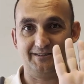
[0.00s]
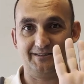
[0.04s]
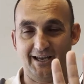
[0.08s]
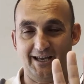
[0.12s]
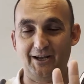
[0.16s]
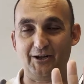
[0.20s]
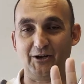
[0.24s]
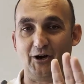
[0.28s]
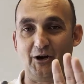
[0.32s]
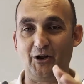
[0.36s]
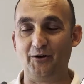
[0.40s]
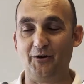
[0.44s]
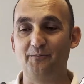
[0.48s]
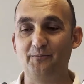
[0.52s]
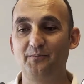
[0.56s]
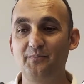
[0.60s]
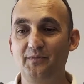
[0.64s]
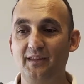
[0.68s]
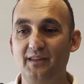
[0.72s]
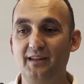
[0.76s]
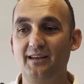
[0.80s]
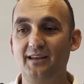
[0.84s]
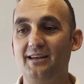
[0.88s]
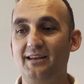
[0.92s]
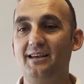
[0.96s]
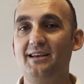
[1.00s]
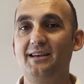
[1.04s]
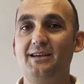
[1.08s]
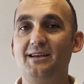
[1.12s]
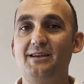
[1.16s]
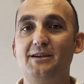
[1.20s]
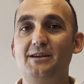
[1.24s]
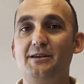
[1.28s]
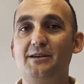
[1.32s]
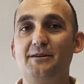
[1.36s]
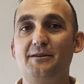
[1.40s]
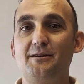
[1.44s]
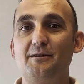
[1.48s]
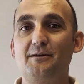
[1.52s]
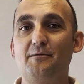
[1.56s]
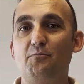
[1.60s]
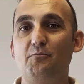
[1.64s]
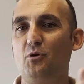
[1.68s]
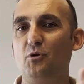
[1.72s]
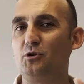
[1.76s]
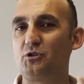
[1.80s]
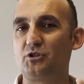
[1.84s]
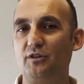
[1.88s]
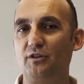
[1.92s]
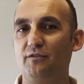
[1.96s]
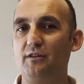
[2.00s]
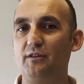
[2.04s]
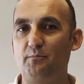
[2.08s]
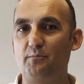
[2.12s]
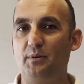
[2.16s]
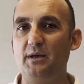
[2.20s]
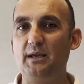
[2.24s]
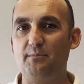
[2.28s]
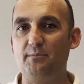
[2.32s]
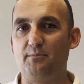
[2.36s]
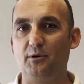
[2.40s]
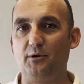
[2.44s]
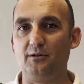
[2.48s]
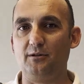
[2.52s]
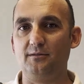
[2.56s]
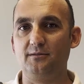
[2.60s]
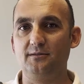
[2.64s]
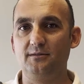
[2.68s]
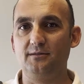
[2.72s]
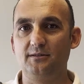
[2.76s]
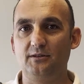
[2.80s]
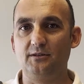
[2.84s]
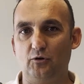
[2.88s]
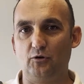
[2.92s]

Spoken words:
Hang on. Most of the people,